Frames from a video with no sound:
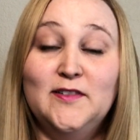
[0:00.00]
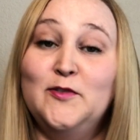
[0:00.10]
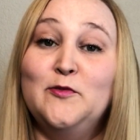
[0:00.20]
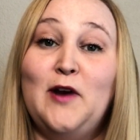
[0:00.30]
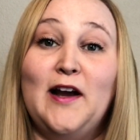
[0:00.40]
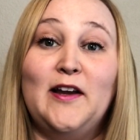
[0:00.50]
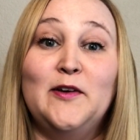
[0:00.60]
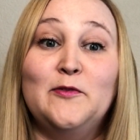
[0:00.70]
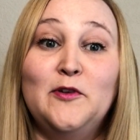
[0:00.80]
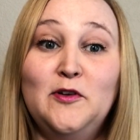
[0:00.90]
Rock
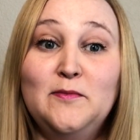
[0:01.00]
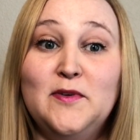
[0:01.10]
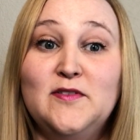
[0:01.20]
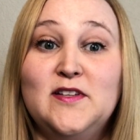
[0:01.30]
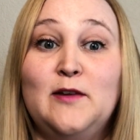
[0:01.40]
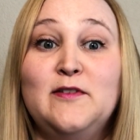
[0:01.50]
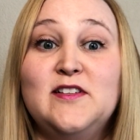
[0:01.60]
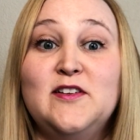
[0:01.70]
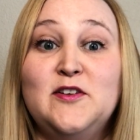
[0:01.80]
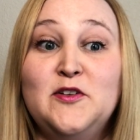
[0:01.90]
and roll music was
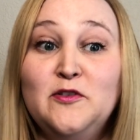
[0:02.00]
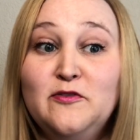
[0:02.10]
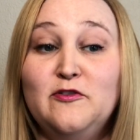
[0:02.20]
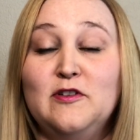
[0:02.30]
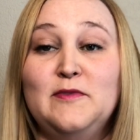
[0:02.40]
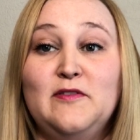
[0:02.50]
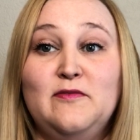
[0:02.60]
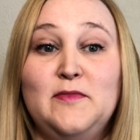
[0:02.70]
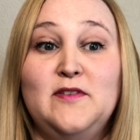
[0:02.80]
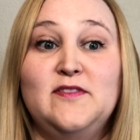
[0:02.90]
a new form of
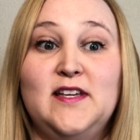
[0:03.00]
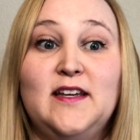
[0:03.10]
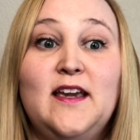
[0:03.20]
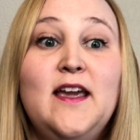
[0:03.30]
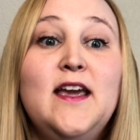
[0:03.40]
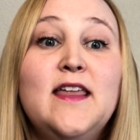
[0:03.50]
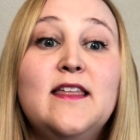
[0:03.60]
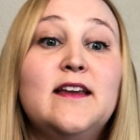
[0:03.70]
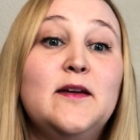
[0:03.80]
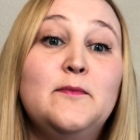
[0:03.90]
music
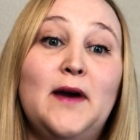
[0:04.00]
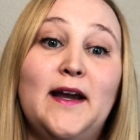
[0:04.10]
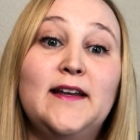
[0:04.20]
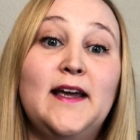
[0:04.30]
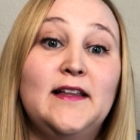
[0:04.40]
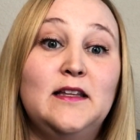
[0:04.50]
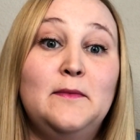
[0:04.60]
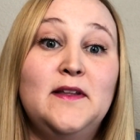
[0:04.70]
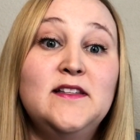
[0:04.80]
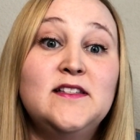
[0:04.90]
that combined
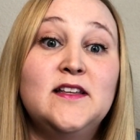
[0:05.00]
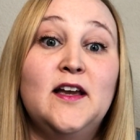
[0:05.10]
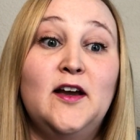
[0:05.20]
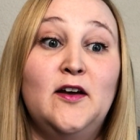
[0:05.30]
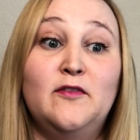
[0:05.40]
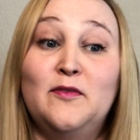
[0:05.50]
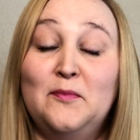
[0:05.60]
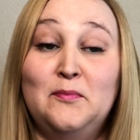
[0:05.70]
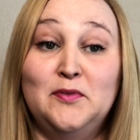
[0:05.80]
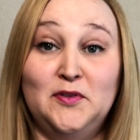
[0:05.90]
elements of
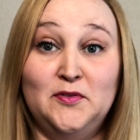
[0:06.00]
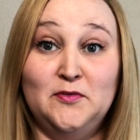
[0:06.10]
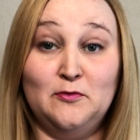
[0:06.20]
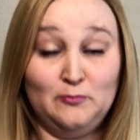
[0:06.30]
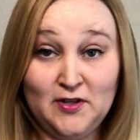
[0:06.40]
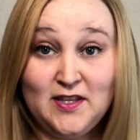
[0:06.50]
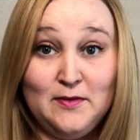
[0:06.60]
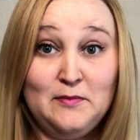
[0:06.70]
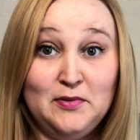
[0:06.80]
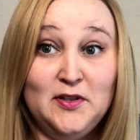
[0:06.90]
rhythm
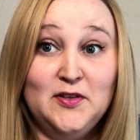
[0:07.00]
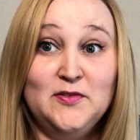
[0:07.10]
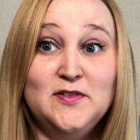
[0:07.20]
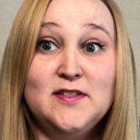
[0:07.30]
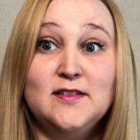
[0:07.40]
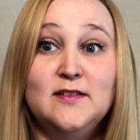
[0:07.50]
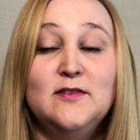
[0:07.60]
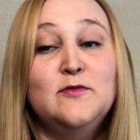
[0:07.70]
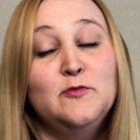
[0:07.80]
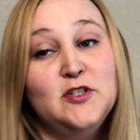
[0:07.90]
and blues,
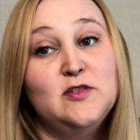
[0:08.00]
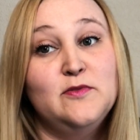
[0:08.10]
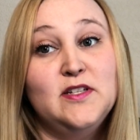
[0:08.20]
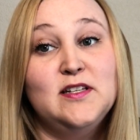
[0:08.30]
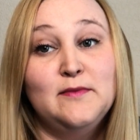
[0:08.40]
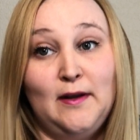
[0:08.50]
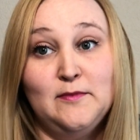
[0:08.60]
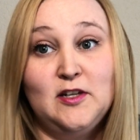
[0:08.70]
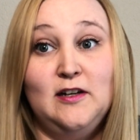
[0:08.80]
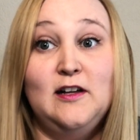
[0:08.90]
which we
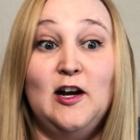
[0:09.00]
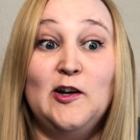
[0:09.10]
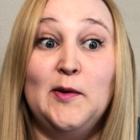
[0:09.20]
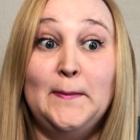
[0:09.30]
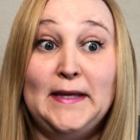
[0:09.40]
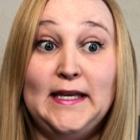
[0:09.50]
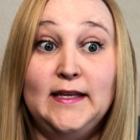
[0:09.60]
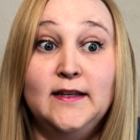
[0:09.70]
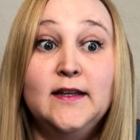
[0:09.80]
sometimes call R&B,